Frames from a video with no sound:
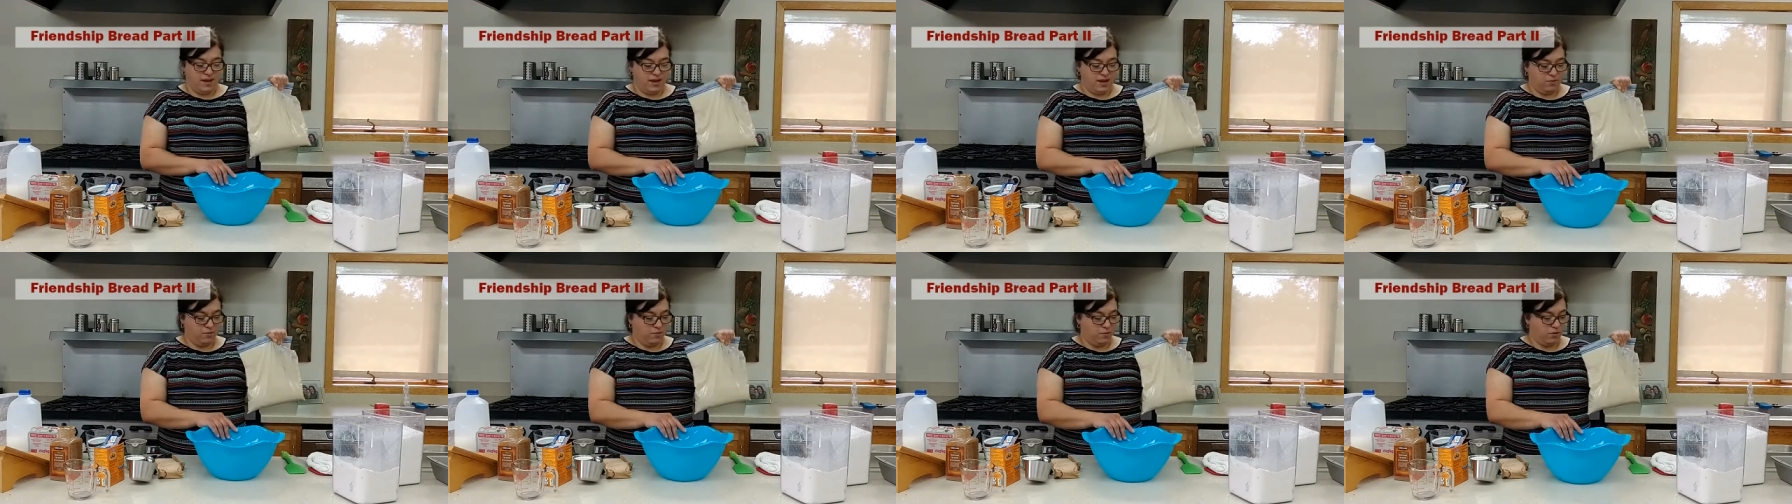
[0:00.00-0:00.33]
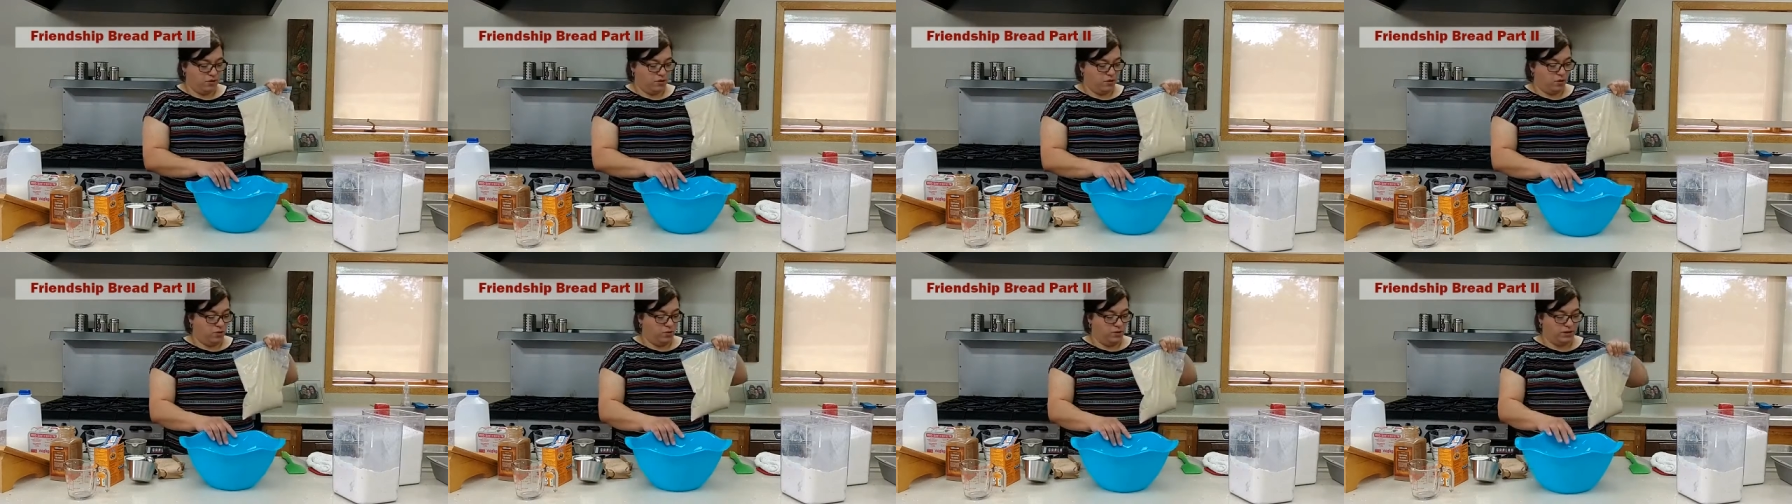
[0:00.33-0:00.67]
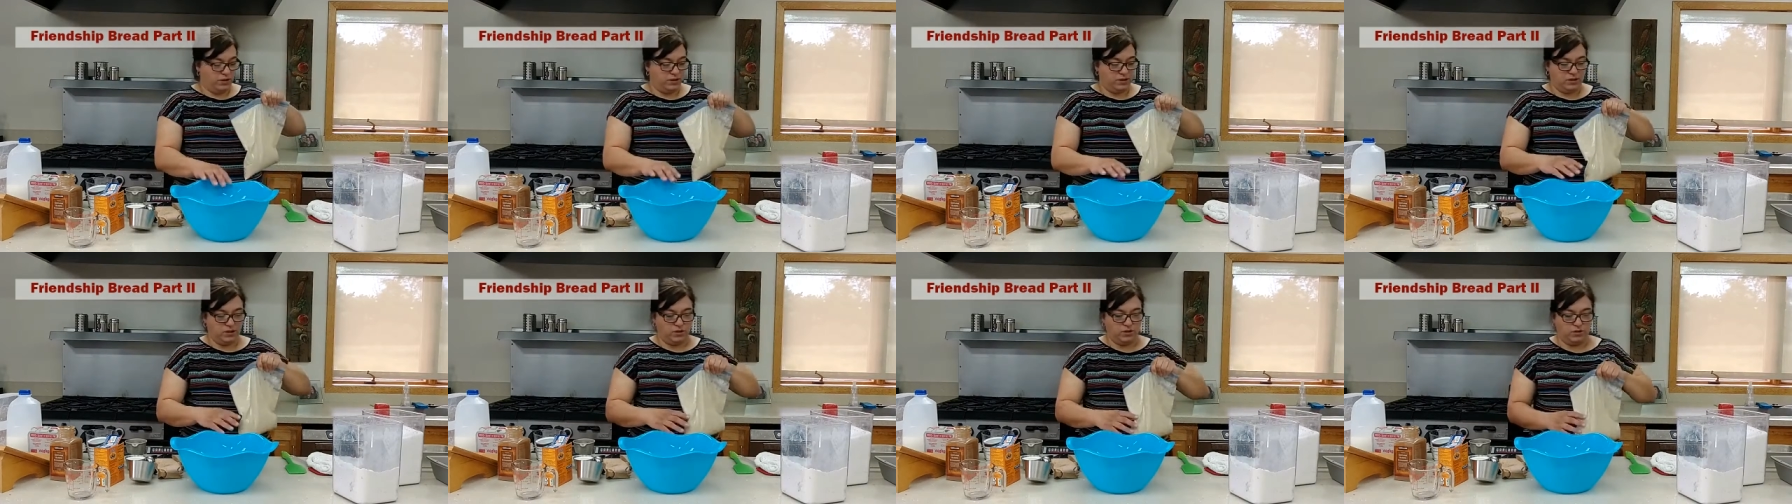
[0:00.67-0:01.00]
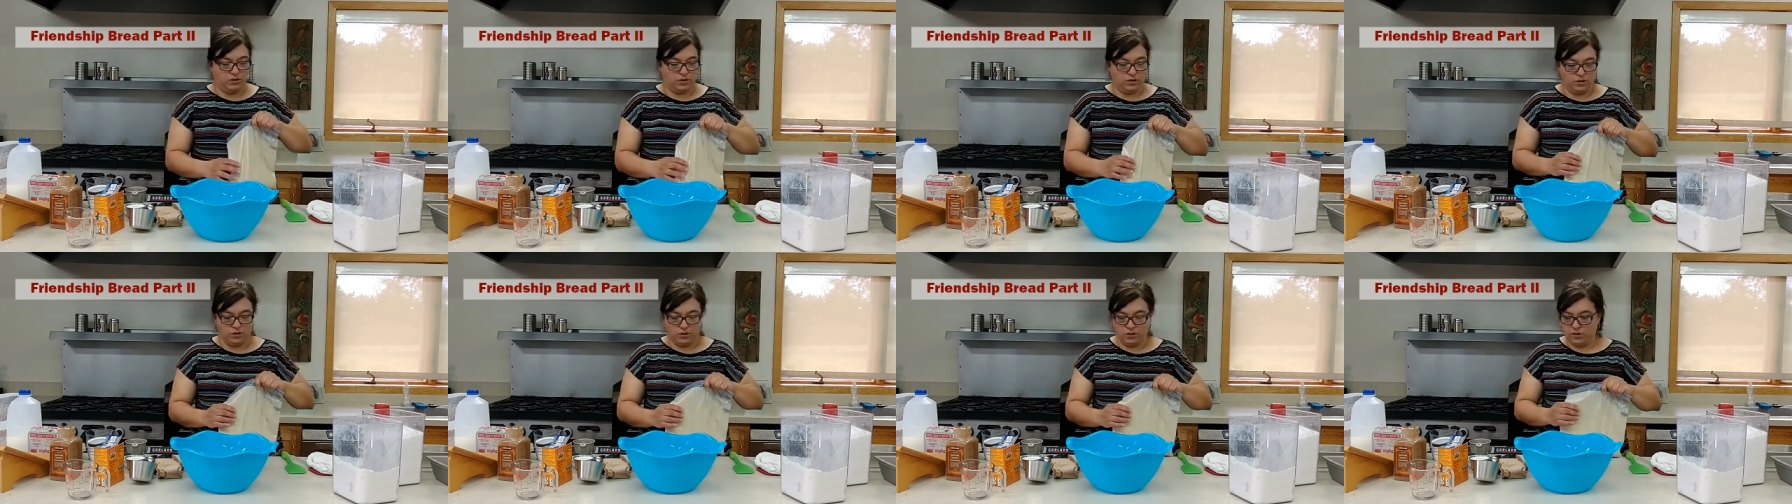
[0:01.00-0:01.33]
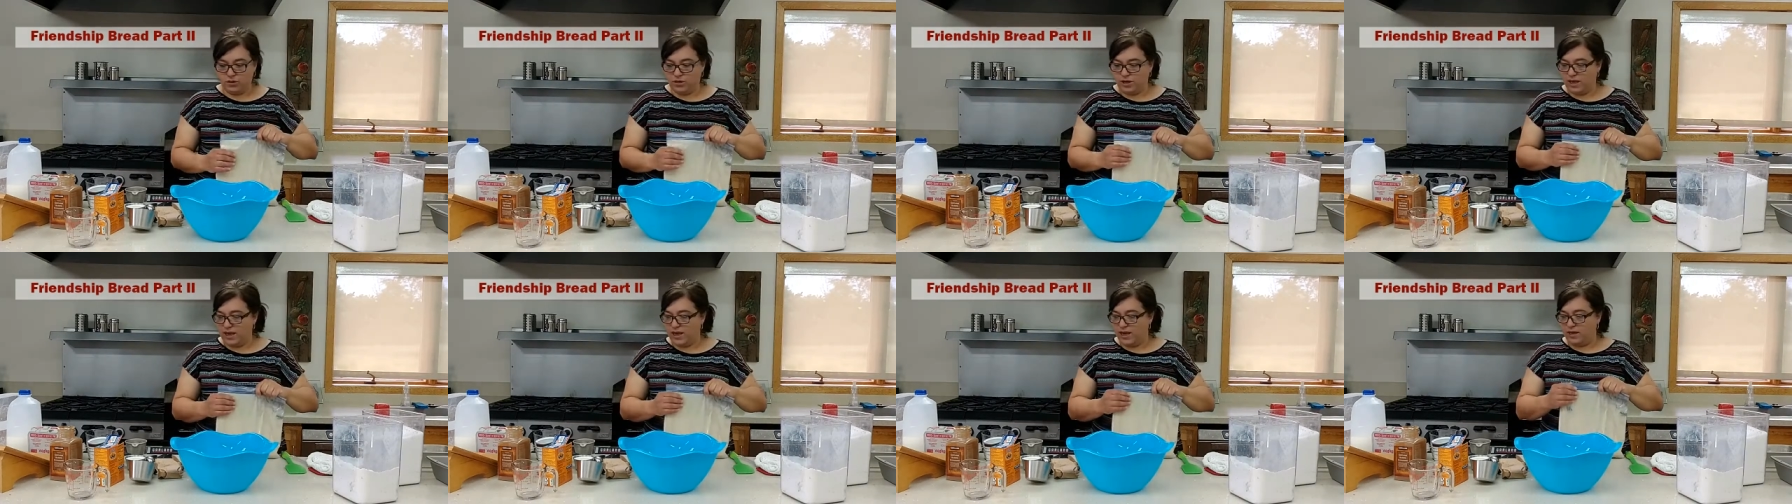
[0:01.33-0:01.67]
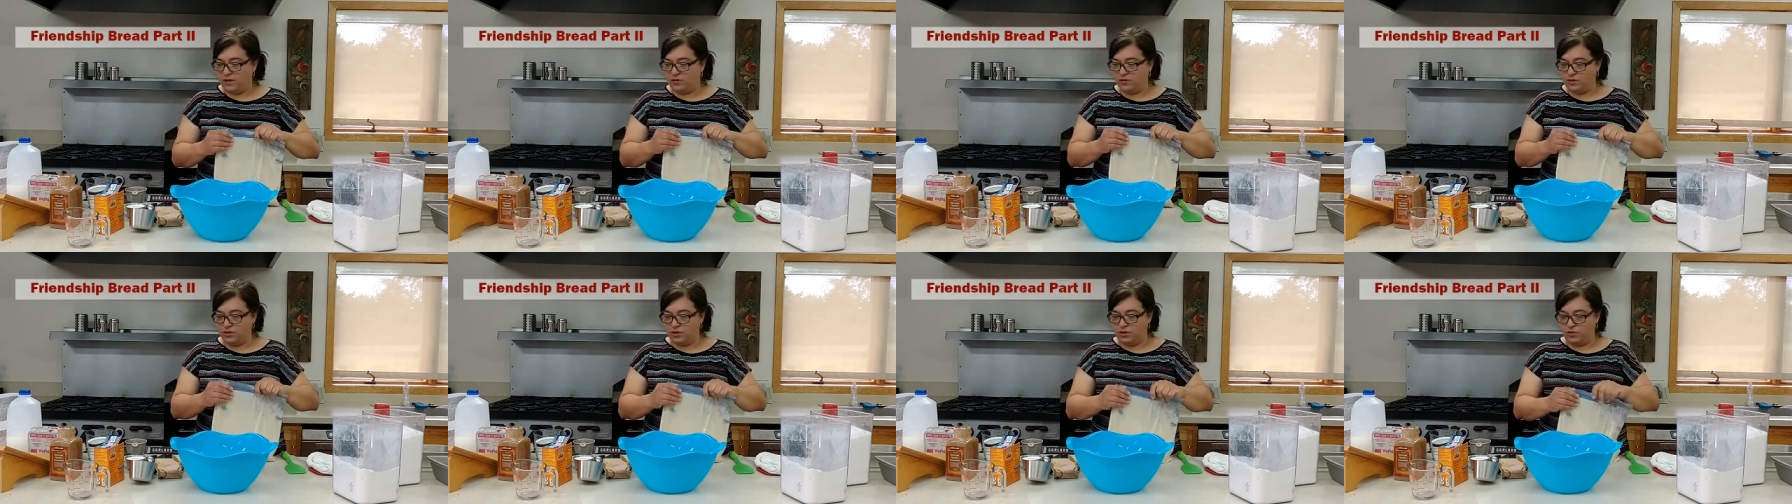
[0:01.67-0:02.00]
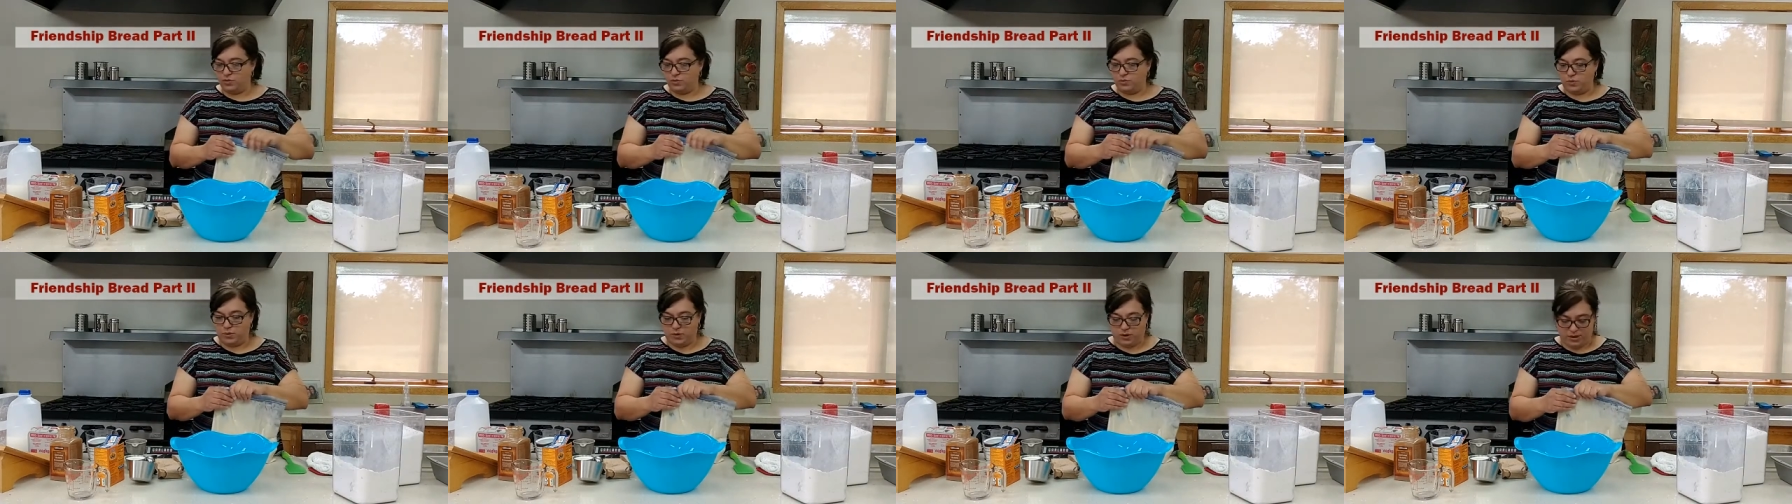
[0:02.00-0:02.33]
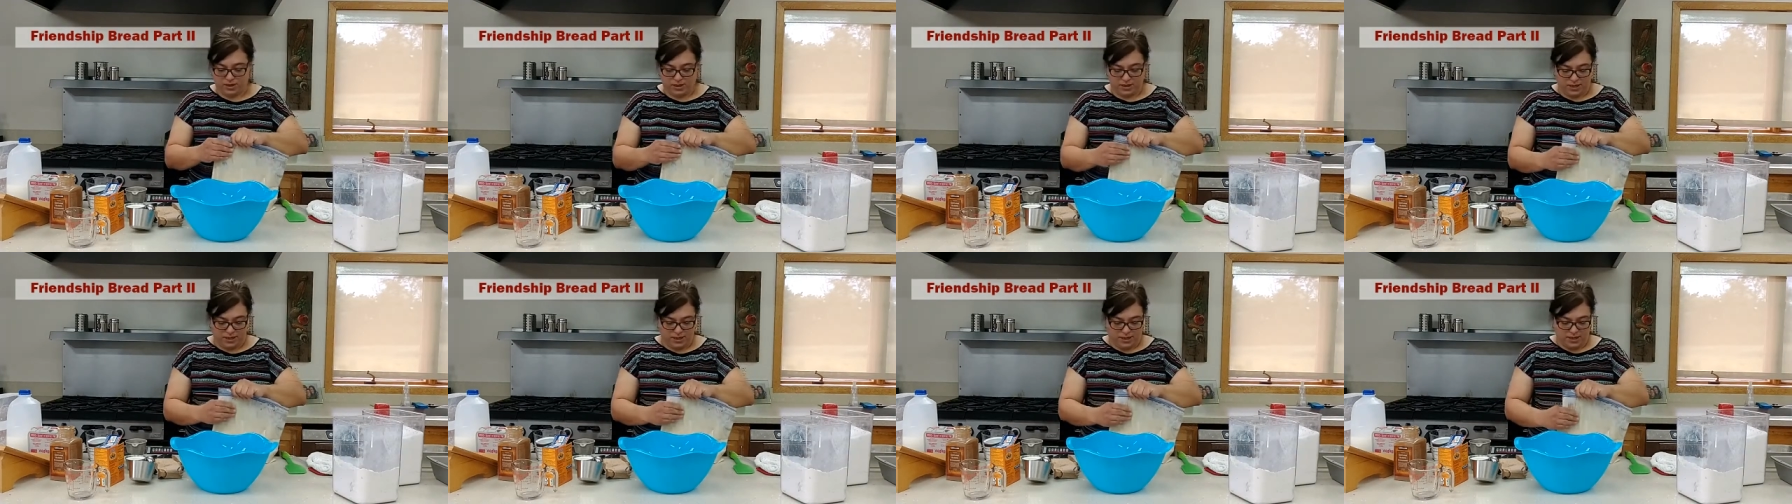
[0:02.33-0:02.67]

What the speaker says: and we're going to learn how to put